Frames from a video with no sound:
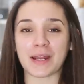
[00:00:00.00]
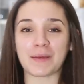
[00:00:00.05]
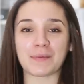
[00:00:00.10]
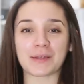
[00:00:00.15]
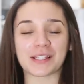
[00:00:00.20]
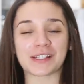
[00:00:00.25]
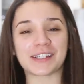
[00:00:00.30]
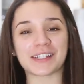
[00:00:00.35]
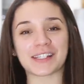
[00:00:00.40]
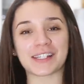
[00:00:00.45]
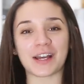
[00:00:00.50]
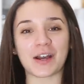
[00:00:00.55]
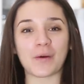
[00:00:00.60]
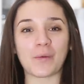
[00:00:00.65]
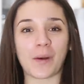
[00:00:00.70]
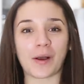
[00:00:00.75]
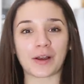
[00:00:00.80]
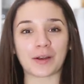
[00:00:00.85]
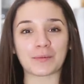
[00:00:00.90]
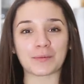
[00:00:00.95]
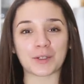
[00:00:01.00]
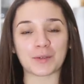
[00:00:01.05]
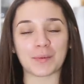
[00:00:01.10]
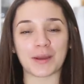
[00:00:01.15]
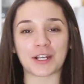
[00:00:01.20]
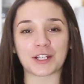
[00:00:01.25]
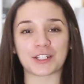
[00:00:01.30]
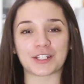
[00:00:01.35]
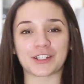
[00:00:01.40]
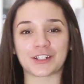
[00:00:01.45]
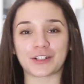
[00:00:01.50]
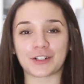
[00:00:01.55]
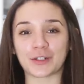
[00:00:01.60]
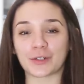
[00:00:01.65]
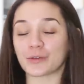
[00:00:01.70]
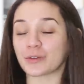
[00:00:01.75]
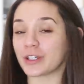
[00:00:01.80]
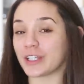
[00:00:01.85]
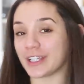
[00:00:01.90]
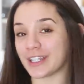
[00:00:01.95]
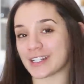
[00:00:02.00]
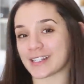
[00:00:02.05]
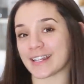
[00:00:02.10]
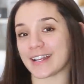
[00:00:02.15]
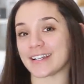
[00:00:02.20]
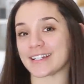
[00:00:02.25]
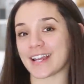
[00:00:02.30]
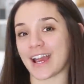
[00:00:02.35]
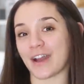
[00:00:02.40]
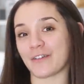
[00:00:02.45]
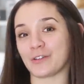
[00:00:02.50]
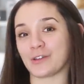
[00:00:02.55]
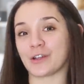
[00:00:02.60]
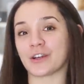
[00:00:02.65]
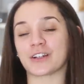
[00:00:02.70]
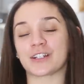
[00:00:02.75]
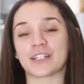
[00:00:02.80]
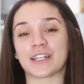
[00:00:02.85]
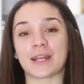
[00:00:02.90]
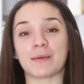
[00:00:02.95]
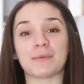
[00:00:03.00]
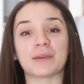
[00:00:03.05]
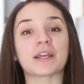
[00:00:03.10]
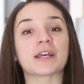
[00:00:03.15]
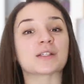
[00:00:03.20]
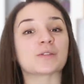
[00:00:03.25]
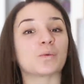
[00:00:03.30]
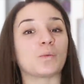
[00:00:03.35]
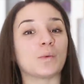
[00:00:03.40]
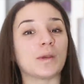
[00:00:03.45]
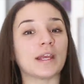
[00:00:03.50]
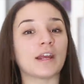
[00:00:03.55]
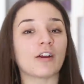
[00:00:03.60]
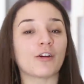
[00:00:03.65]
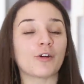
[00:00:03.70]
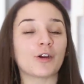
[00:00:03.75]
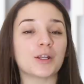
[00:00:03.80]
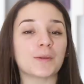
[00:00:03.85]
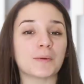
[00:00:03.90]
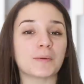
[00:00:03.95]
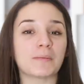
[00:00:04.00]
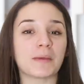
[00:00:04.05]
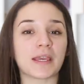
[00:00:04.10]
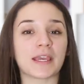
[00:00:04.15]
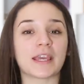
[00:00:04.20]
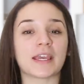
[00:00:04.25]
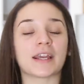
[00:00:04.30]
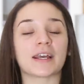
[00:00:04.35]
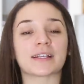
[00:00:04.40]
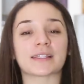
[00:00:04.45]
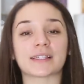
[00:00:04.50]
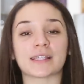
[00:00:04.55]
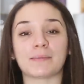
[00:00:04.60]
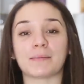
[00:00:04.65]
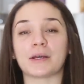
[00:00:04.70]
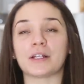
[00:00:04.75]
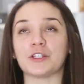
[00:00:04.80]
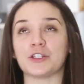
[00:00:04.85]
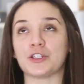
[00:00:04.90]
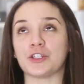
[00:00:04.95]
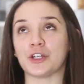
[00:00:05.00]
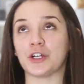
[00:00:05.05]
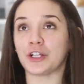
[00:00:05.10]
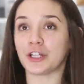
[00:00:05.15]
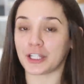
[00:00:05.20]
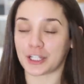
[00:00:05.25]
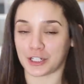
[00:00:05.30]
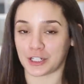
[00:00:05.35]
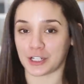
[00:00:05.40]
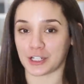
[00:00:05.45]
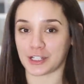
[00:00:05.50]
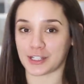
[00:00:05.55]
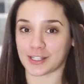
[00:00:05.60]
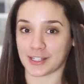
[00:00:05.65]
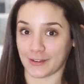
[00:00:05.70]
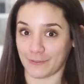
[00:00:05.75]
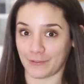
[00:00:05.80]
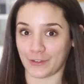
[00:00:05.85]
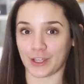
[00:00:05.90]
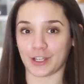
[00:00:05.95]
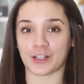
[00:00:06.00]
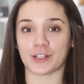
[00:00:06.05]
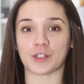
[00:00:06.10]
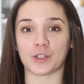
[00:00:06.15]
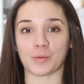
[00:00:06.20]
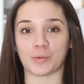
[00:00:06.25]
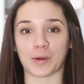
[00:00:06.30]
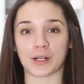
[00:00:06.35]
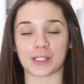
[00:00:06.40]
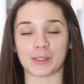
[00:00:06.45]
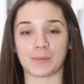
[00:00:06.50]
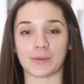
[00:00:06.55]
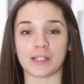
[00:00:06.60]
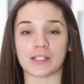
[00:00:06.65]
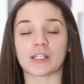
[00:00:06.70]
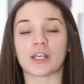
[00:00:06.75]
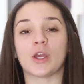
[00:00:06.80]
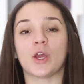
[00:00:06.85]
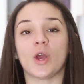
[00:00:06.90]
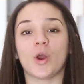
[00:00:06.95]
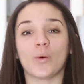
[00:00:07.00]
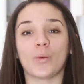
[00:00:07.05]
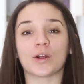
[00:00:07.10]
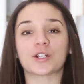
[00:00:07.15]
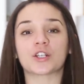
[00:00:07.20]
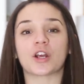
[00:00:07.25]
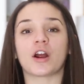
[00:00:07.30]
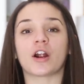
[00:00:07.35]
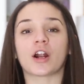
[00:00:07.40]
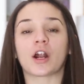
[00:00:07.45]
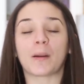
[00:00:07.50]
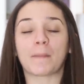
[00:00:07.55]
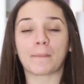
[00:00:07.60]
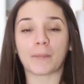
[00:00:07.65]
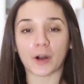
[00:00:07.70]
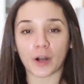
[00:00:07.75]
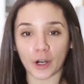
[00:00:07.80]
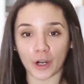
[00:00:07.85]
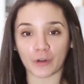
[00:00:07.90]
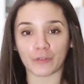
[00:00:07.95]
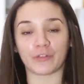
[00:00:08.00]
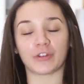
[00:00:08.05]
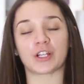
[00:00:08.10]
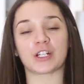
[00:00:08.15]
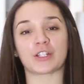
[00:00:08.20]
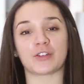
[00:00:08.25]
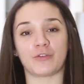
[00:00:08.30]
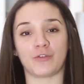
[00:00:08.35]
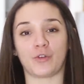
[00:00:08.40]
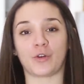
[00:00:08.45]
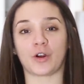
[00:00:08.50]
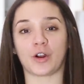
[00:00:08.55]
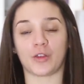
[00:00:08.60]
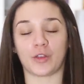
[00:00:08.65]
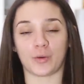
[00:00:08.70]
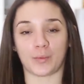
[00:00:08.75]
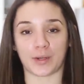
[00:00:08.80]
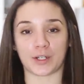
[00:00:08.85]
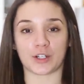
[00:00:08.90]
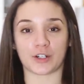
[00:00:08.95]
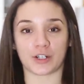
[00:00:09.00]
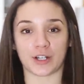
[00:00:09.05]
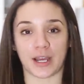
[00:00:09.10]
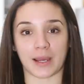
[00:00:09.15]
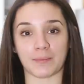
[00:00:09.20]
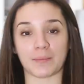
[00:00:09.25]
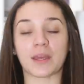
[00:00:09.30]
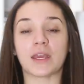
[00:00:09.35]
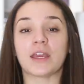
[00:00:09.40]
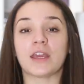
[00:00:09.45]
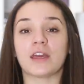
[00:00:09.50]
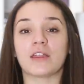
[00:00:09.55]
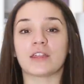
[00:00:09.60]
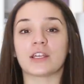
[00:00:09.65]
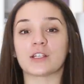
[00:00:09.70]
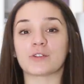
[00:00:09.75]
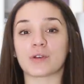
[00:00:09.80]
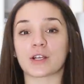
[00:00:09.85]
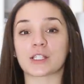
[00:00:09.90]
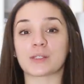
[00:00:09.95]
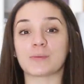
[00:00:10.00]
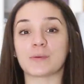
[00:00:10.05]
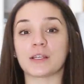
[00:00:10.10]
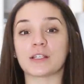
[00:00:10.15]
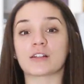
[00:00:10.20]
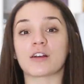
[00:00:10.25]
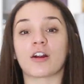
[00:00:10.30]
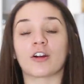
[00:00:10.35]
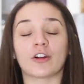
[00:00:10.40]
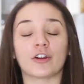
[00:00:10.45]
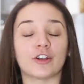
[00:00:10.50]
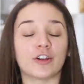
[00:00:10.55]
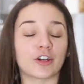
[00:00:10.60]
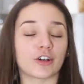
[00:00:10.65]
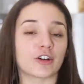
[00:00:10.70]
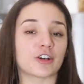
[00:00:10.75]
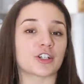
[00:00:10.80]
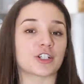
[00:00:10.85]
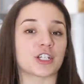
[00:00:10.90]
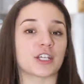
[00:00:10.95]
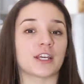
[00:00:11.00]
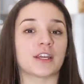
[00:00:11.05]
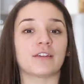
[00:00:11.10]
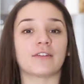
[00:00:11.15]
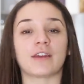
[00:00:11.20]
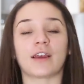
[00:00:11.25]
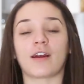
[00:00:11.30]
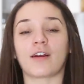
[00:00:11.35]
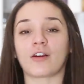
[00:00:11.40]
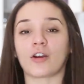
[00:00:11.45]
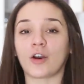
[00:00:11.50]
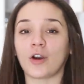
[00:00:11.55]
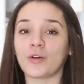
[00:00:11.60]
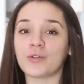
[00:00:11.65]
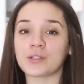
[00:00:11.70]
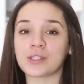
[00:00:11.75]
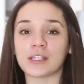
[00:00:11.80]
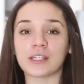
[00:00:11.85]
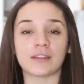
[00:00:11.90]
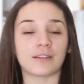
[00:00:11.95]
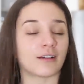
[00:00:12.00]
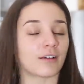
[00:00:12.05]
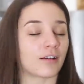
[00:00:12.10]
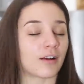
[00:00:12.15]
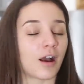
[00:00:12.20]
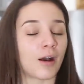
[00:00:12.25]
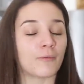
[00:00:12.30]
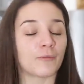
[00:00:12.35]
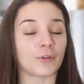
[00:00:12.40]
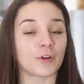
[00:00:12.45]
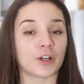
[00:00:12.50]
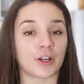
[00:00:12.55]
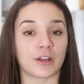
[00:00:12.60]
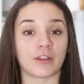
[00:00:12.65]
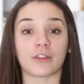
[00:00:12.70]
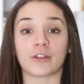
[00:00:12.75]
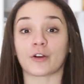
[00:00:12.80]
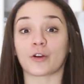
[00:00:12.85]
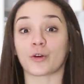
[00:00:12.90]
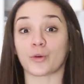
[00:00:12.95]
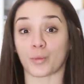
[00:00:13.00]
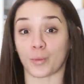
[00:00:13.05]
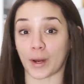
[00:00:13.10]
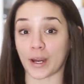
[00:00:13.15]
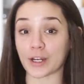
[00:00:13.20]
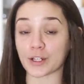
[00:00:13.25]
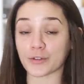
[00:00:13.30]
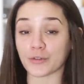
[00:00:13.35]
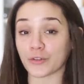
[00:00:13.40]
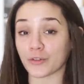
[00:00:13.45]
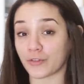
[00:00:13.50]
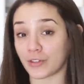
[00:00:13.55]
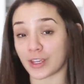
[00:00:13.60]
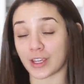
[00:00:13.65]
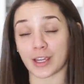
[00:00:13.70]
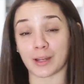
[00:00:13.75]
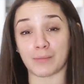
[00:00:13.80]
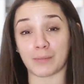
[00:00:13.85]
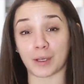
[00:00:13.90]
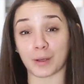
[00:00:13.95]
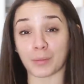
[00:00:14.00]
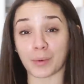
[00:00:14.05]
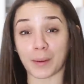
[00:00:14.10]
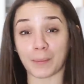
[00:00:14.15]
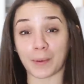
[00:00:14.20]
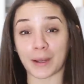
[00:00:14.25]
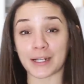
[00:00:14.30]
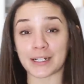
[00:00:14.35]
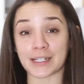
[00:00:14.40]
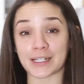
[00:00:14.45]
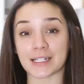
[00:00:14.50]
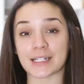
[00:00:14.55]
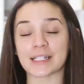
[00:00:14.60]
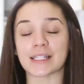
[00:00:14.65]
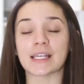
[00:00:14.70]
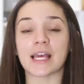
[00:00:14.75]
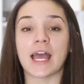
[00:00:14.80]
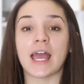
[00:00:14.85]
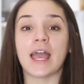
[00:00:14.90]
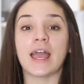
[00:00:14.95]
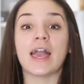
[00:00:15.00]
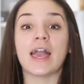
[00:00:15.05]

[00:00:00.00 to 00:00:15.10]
name is Alyssa. Welcome to my channel. Really excited to have you here today because we are going to be making some delicious vegan soup recipes, which are perfect for the winter time. These recipes are nourishing, they are cozy, they're comforting, they're great for vegan meal prep ideas,